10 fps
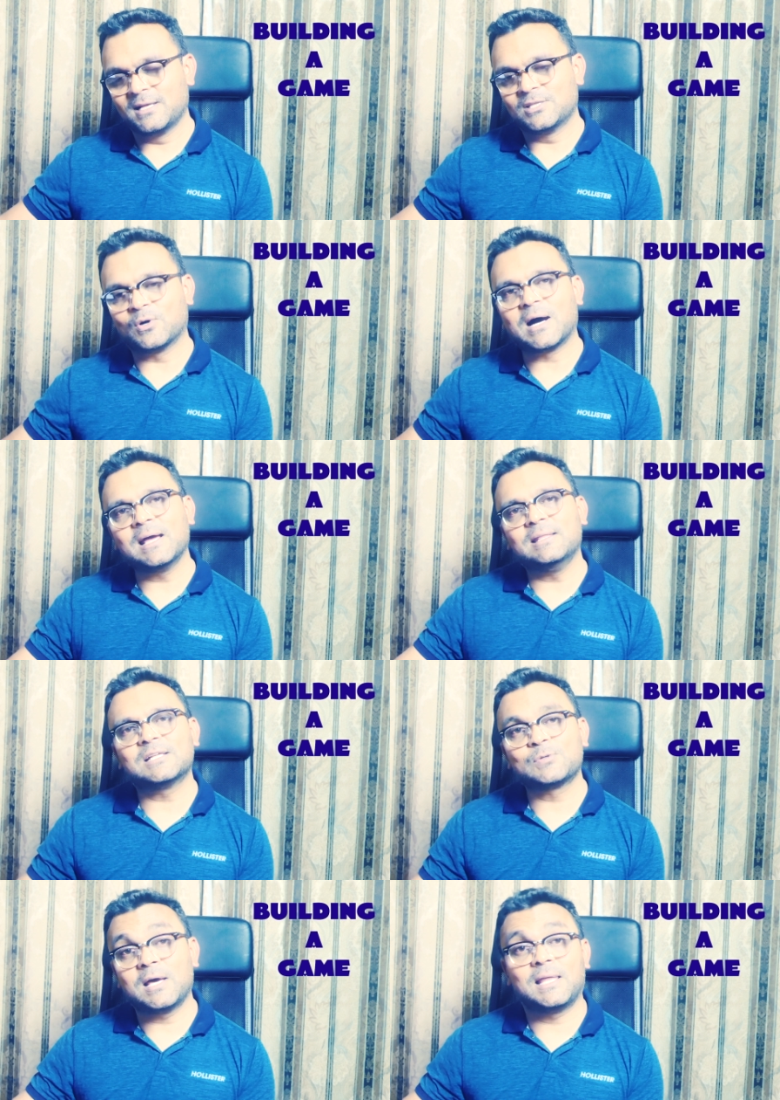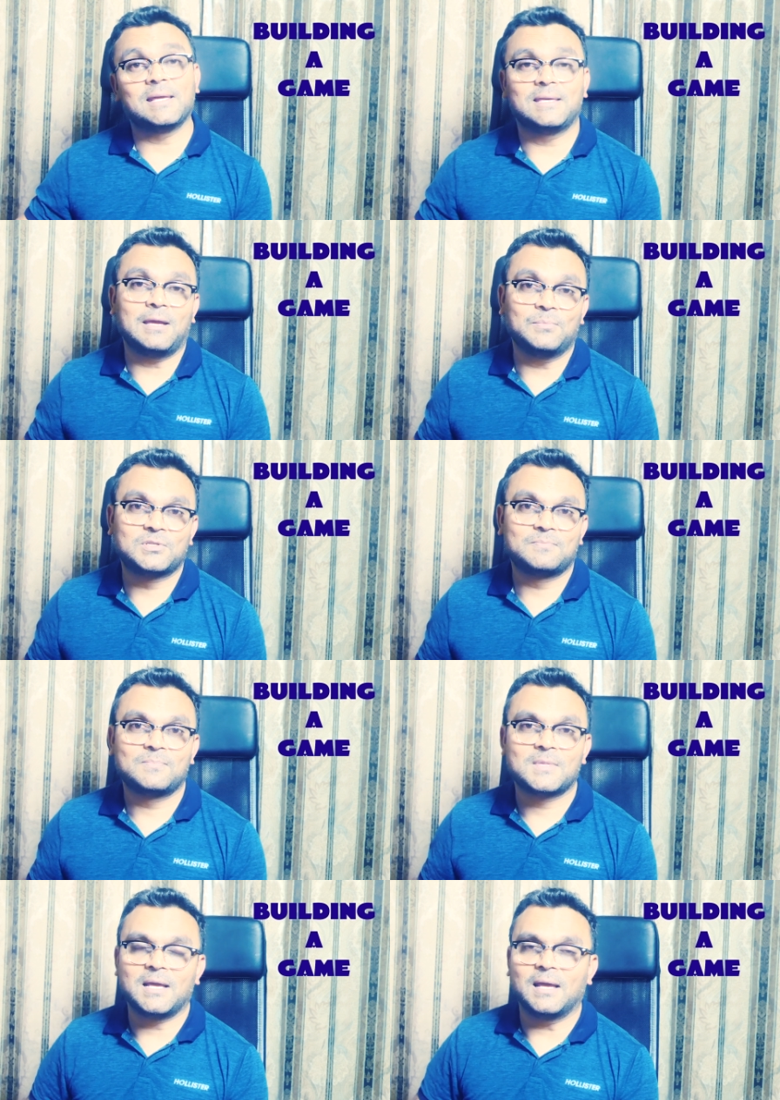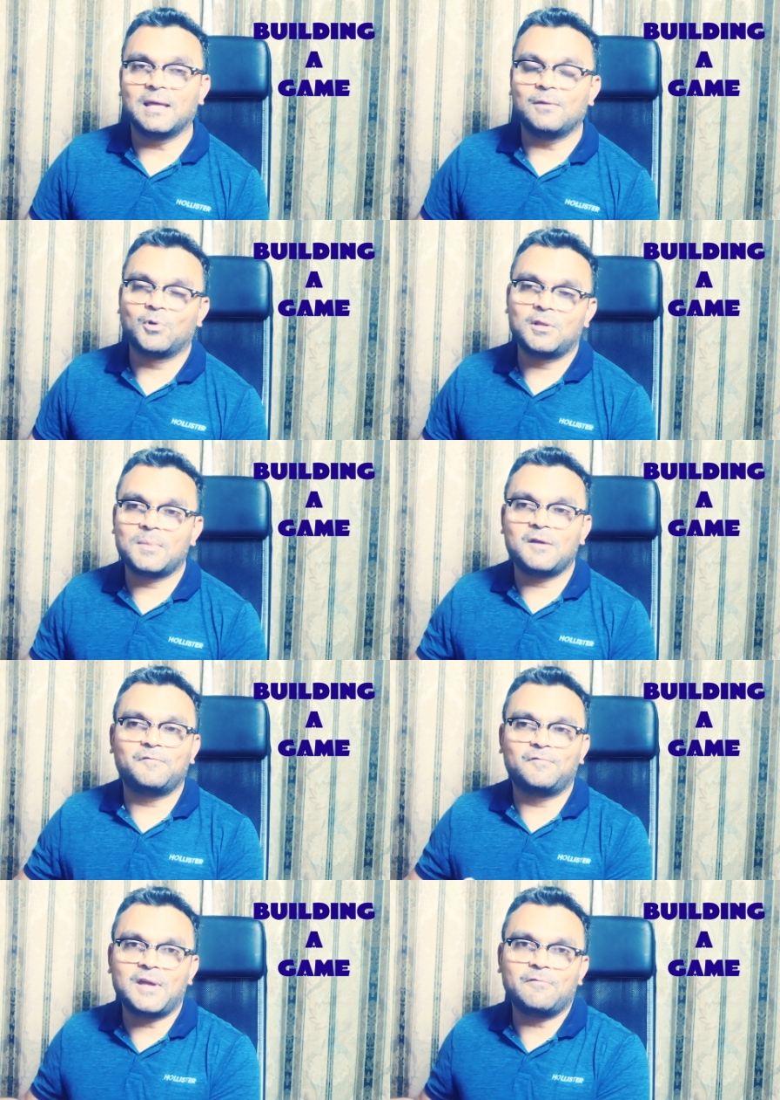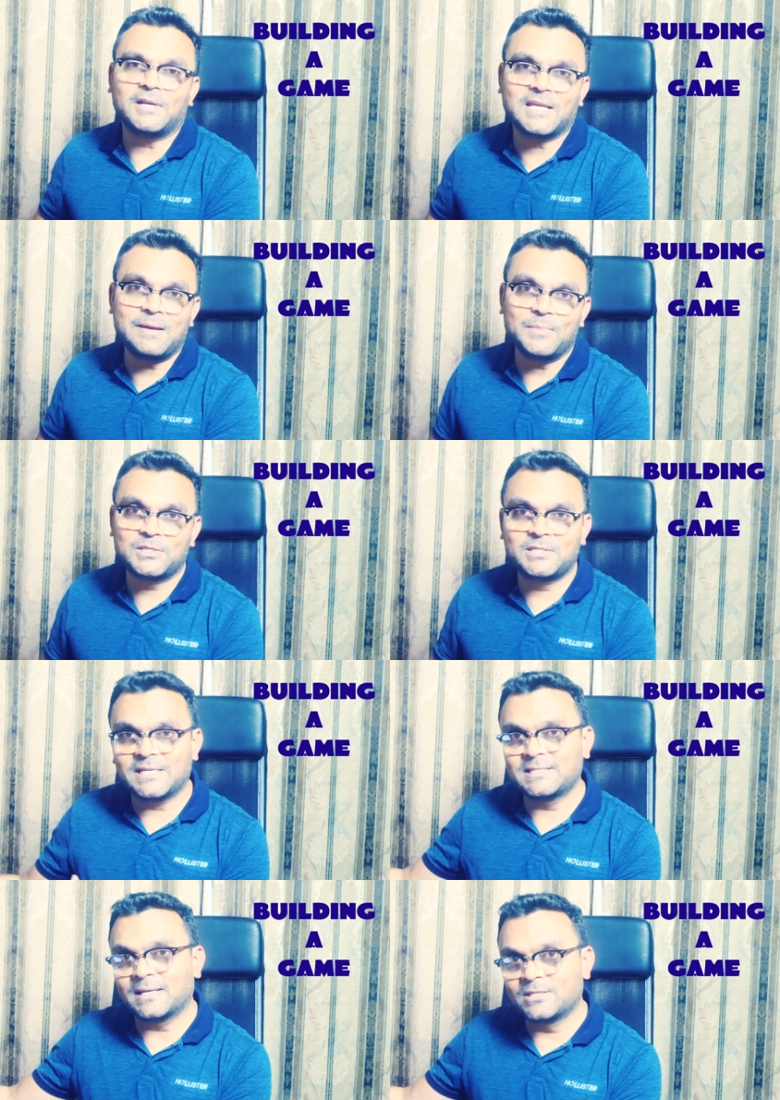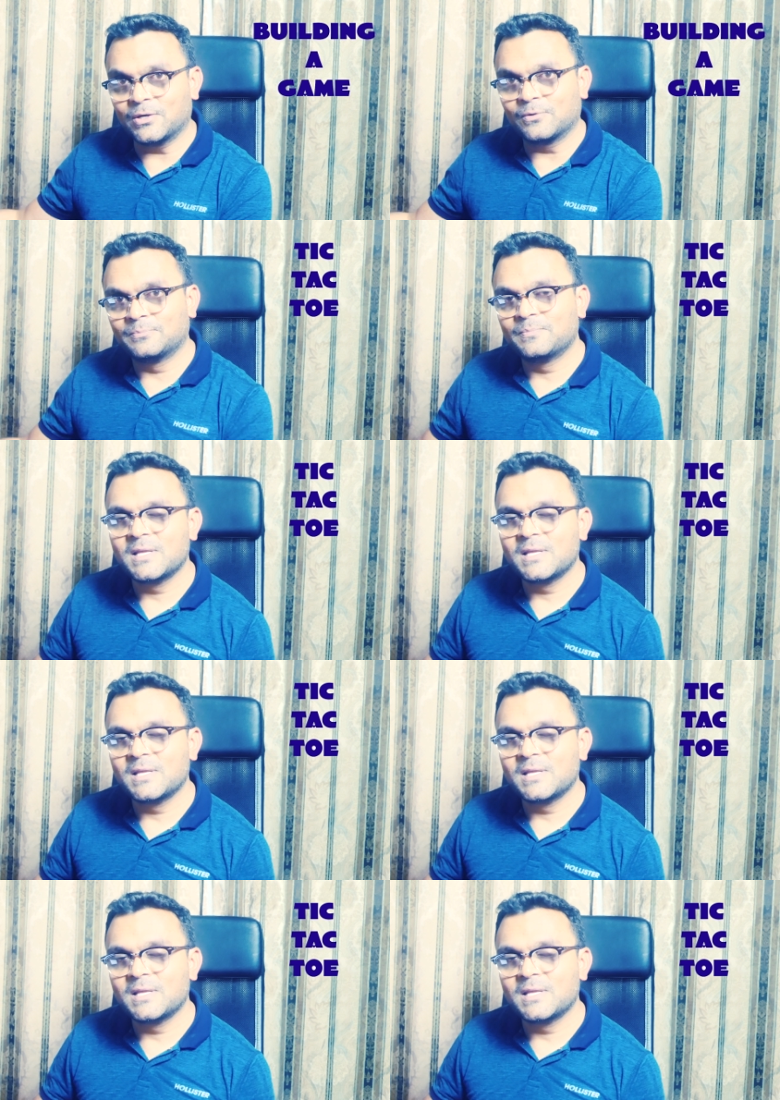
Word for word: So I that's why I like games. And one of my favorite game is Tic-Tac-Toe,